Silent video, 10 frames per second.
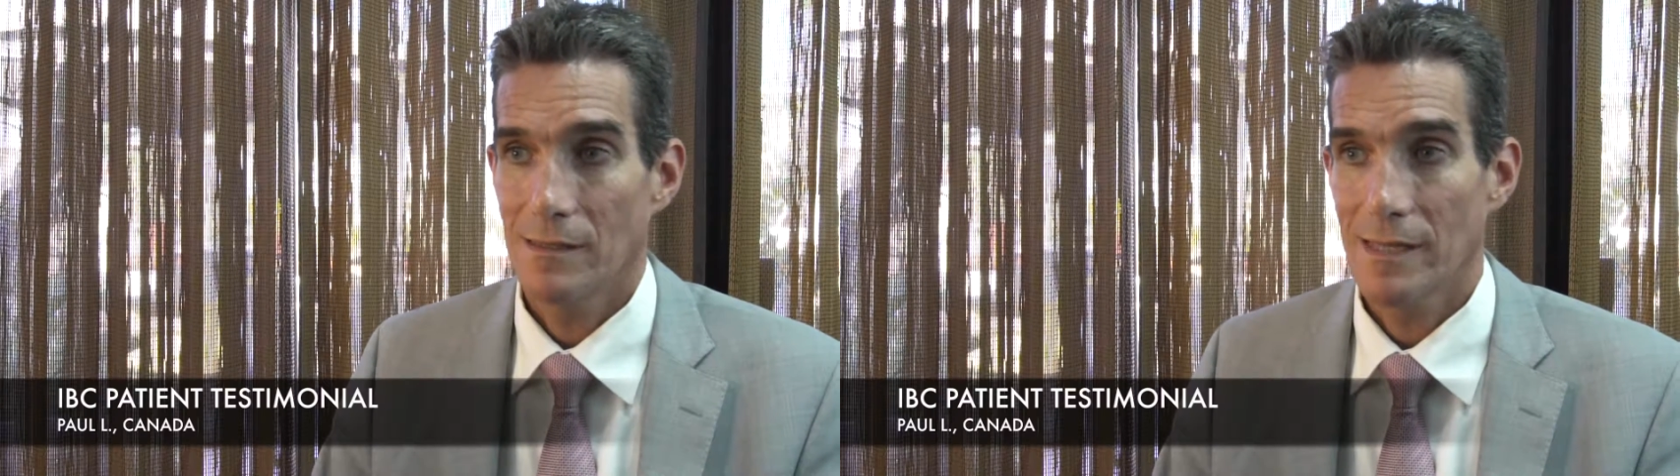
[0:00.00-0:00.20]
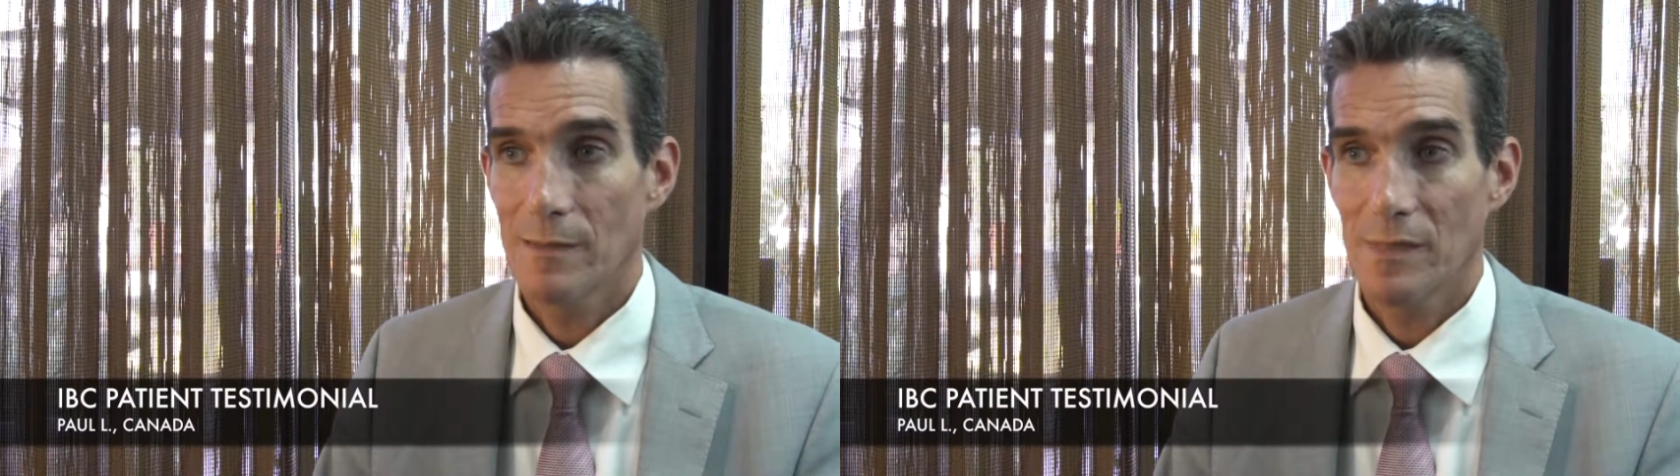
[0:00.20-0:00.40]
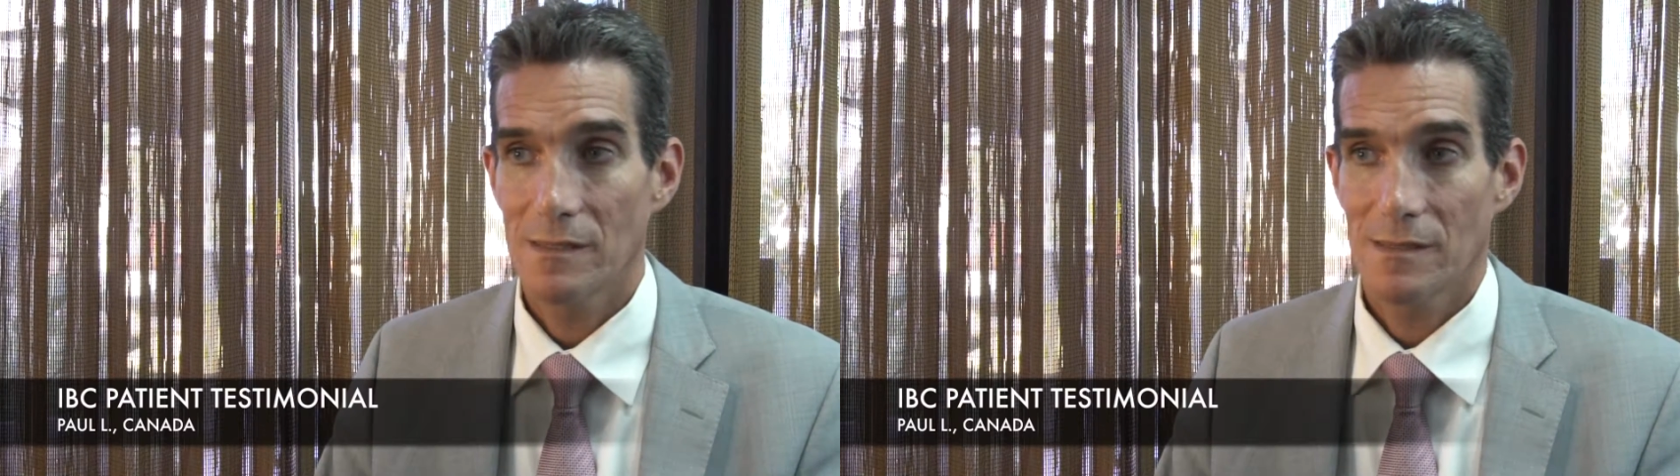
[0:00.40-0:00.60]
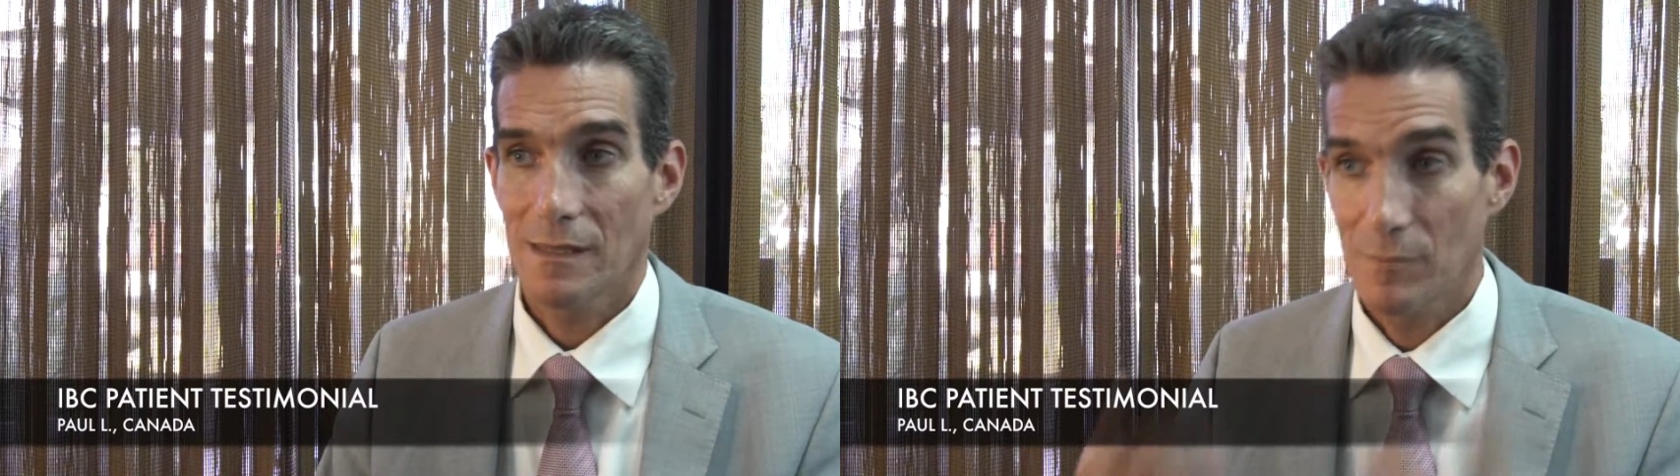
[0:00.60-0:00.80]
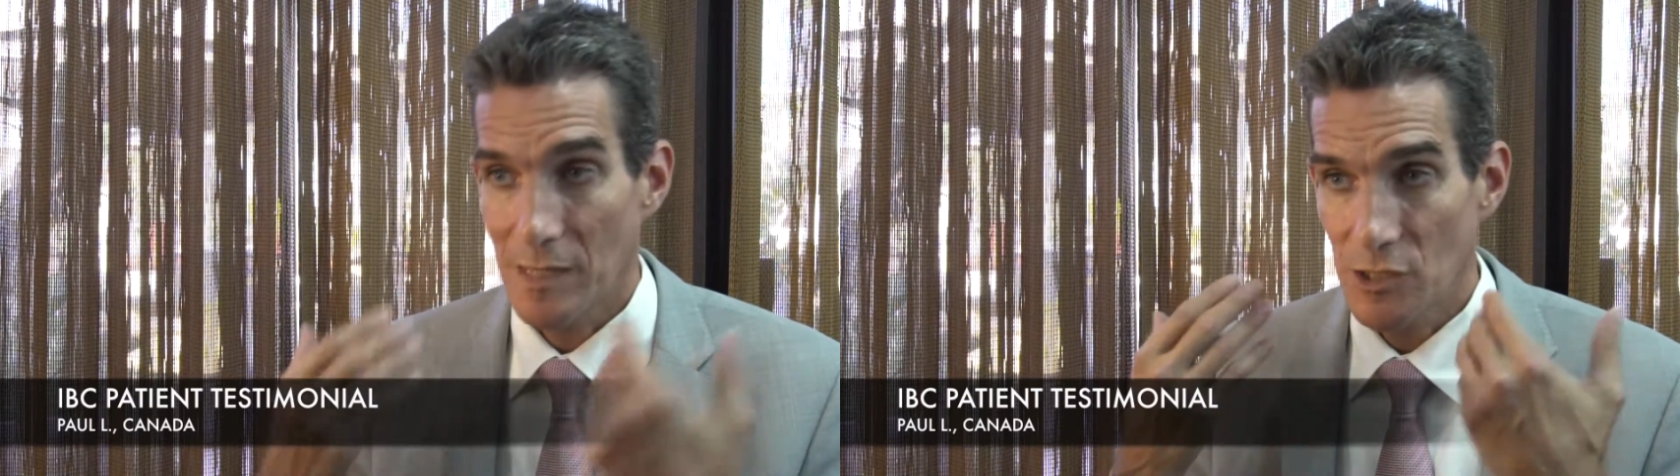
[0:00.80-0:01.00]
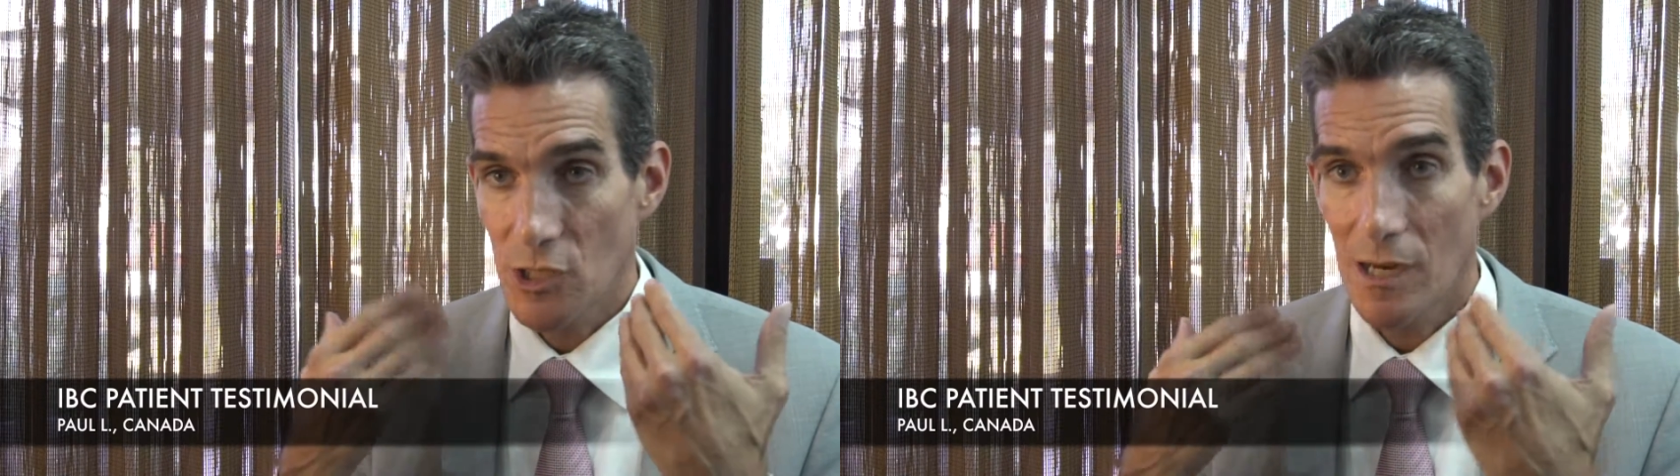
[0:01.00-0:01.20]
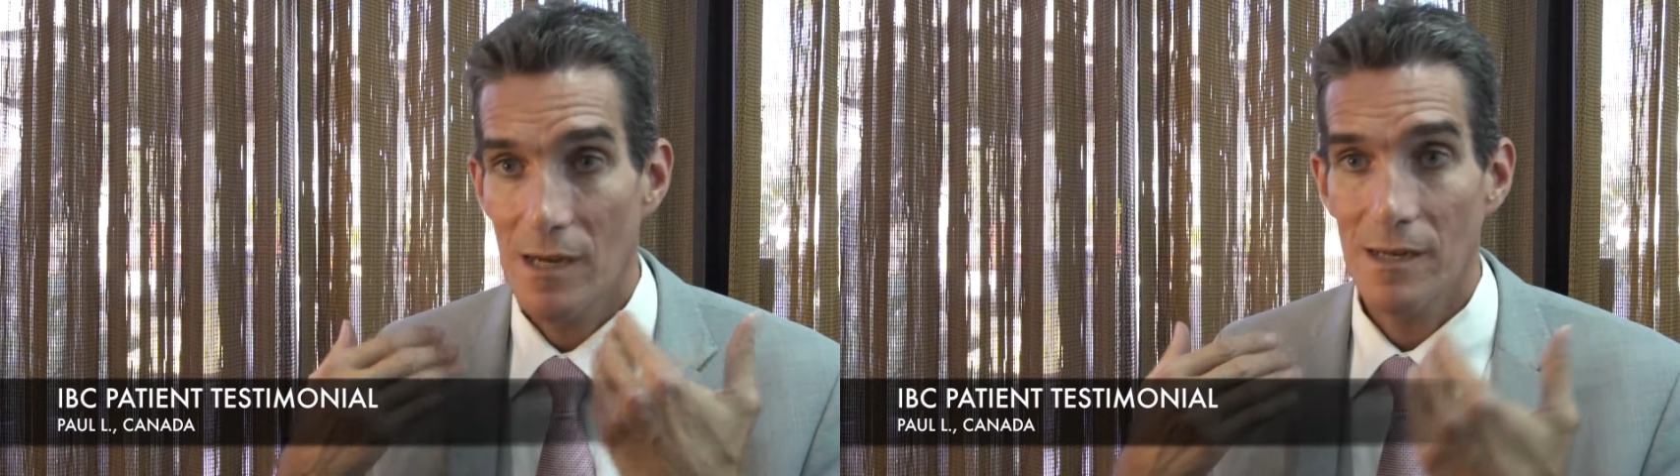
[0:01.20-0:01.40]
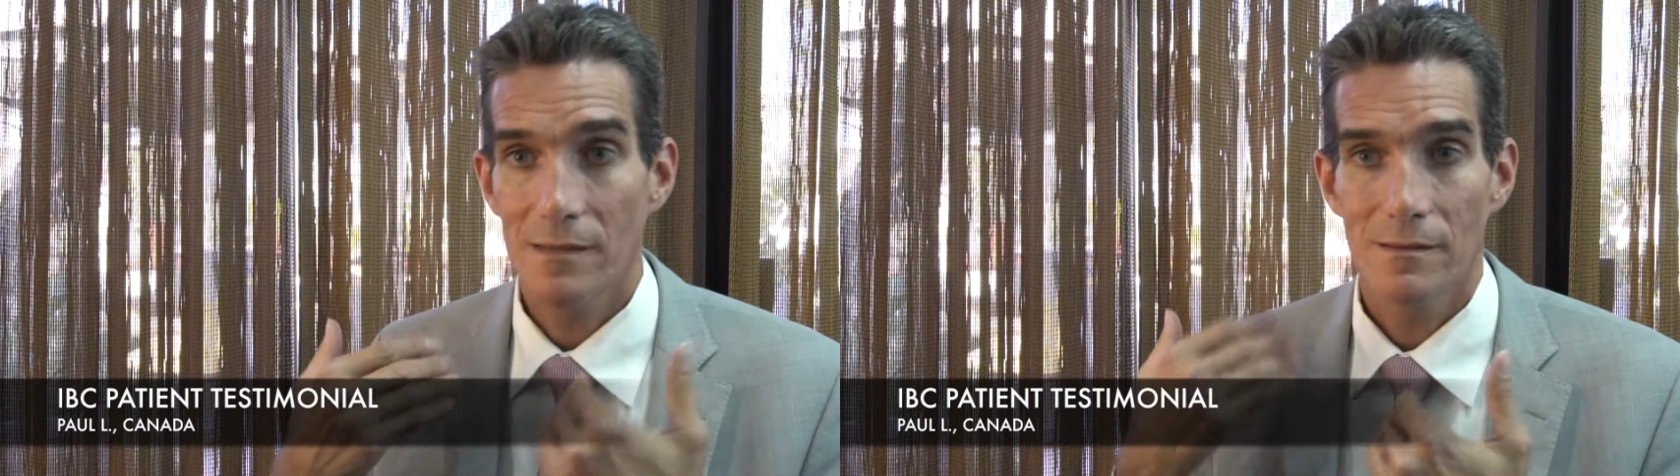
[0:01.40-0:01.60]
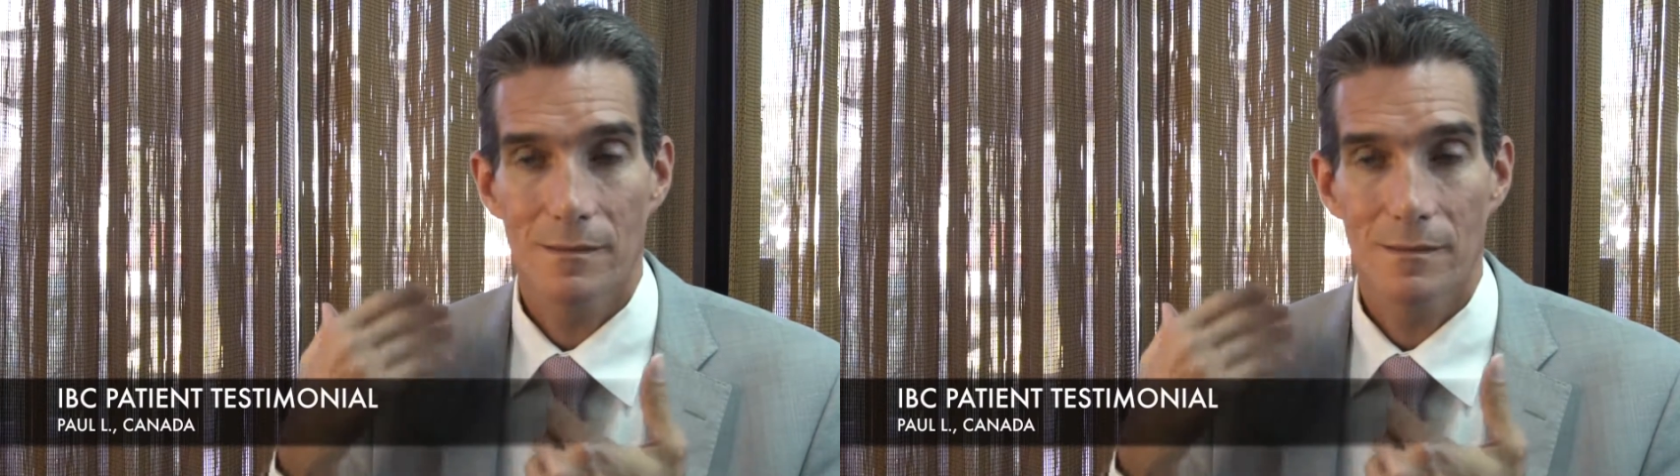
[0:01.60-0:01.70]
ligaments, like my jaw,